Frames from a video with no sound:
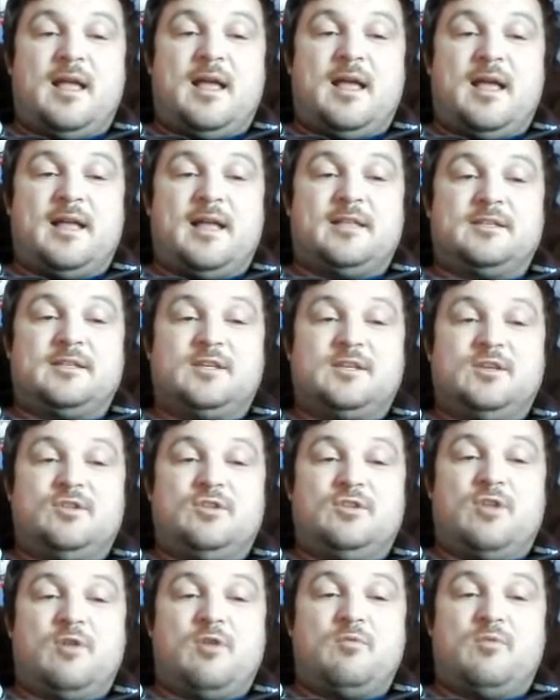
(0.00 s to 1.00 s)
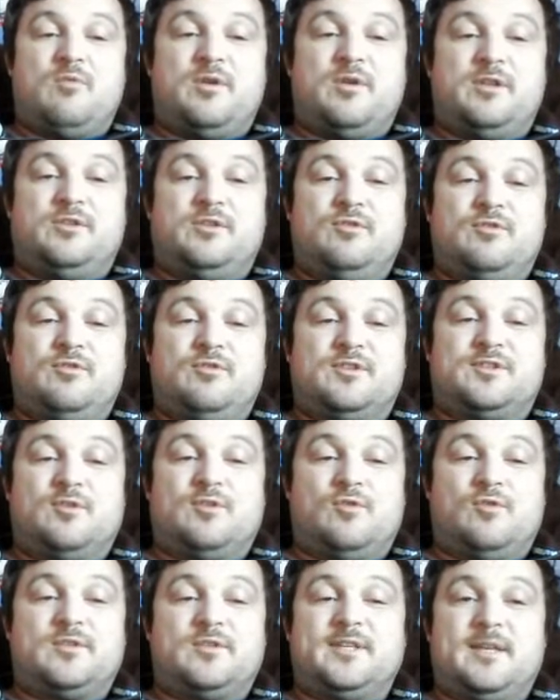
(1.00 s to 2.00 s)
and you don't want to do the
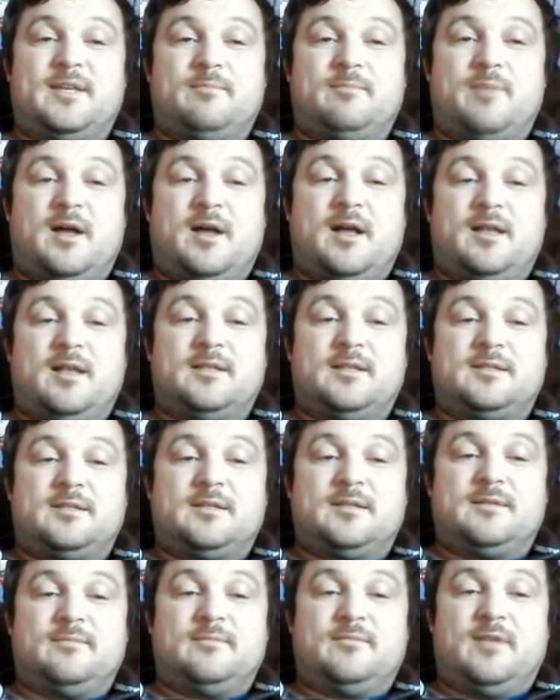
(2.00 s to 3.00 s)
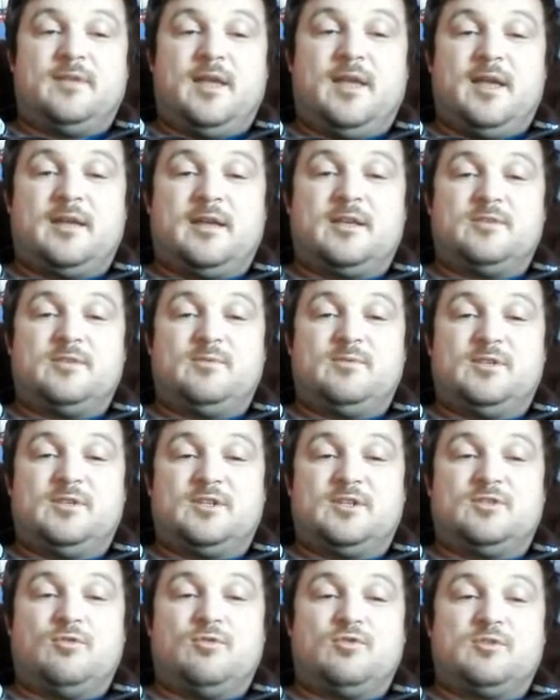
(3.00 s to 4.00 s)
Source It part, yeah, because we
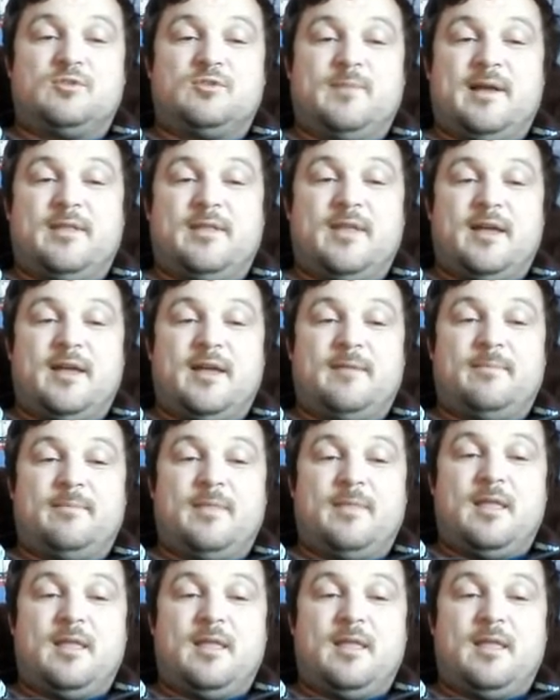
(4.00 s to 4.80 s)
just talked about that.